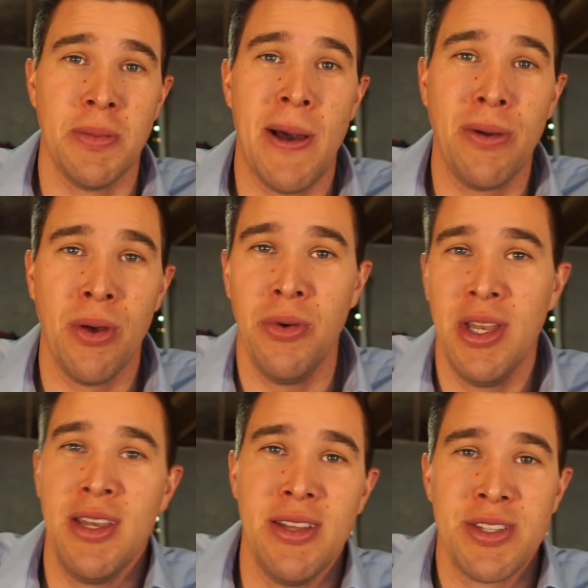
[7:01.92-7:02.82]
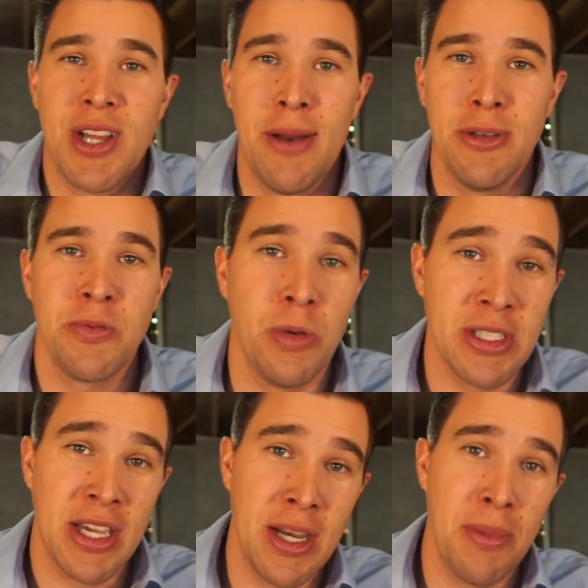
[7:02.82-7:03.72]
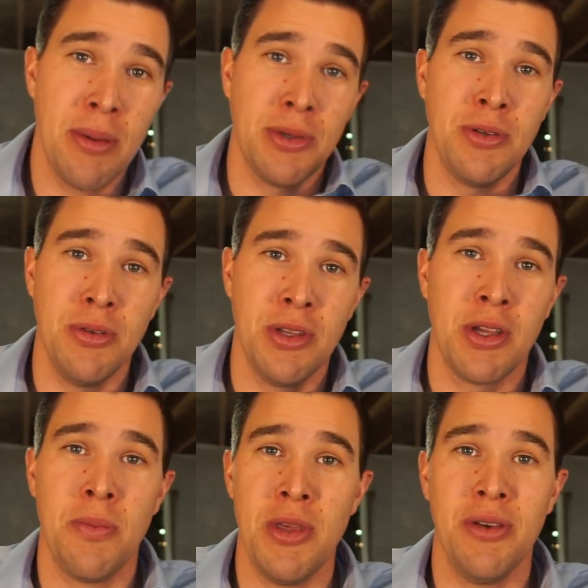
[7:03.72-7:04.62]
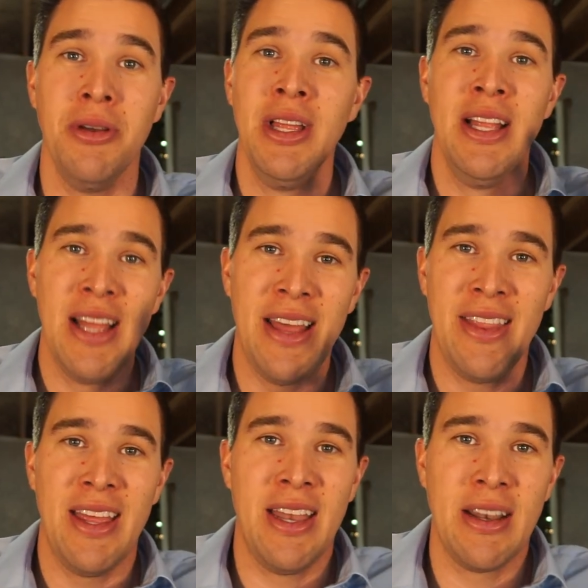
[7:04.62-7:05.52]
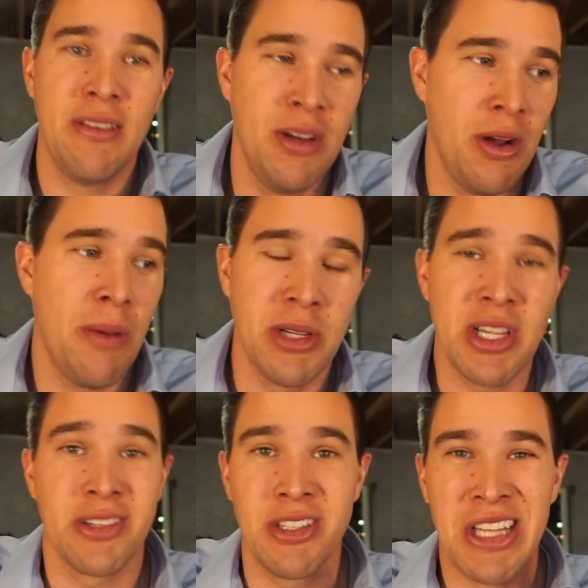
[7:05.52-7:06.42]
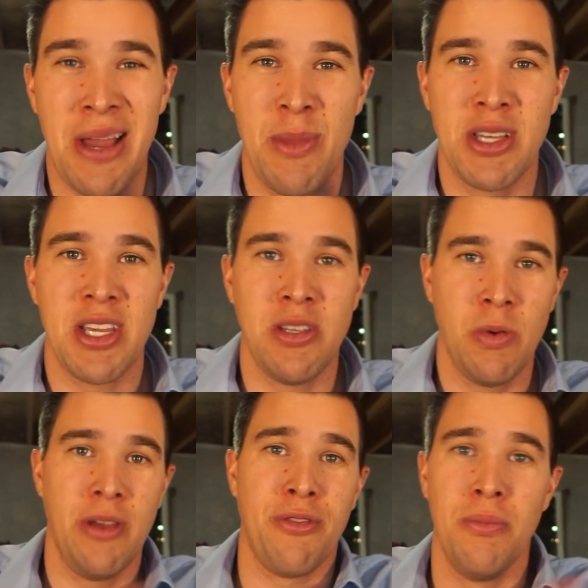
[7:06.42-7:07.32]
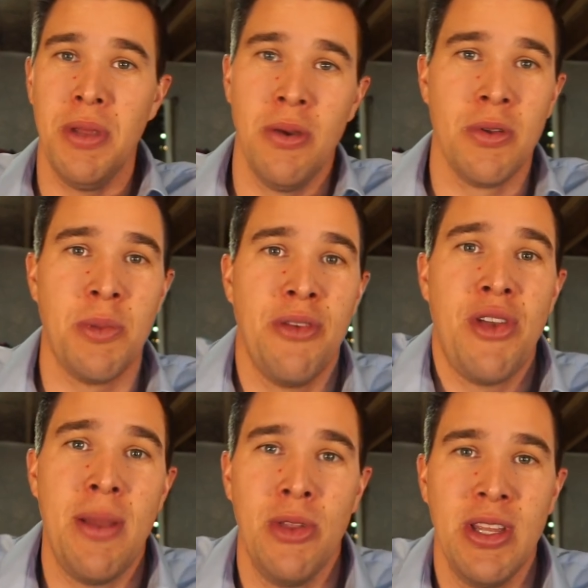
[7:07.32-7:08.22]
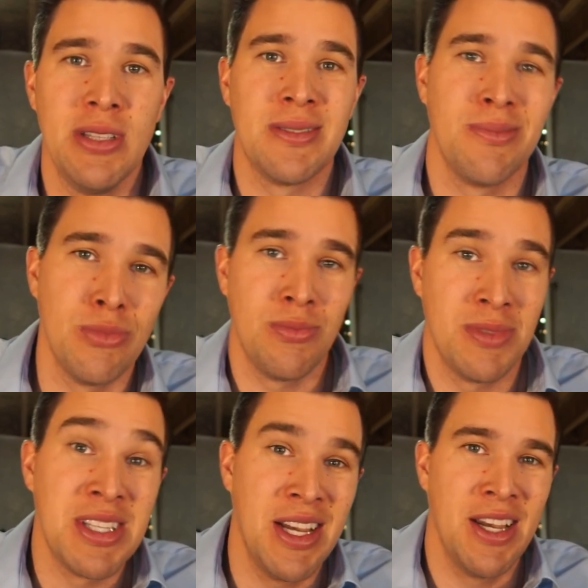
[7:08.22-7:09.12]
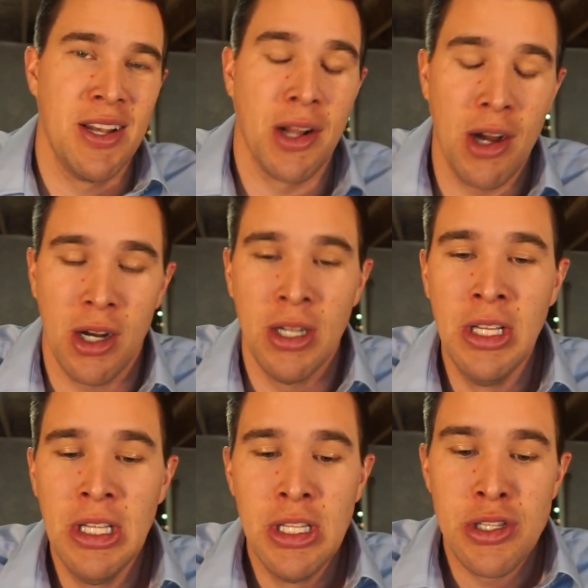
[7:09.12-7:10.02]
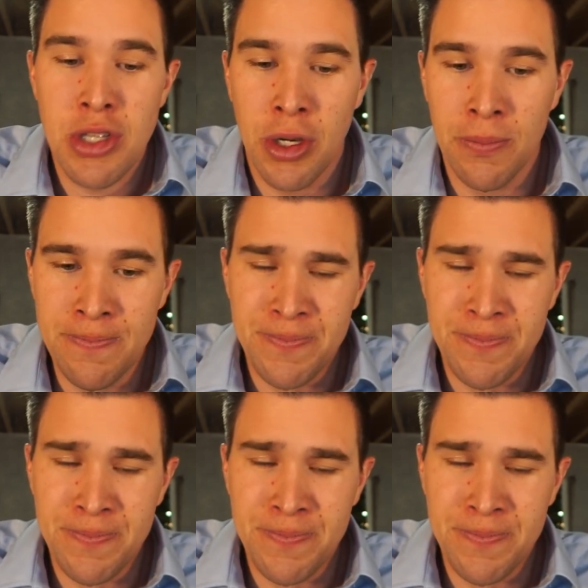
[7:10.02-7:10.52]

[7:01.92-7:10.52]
about going into this job was was I going to be able to do the commute, and then you know how much extra time that takes away from being with my family is sitting in a car. So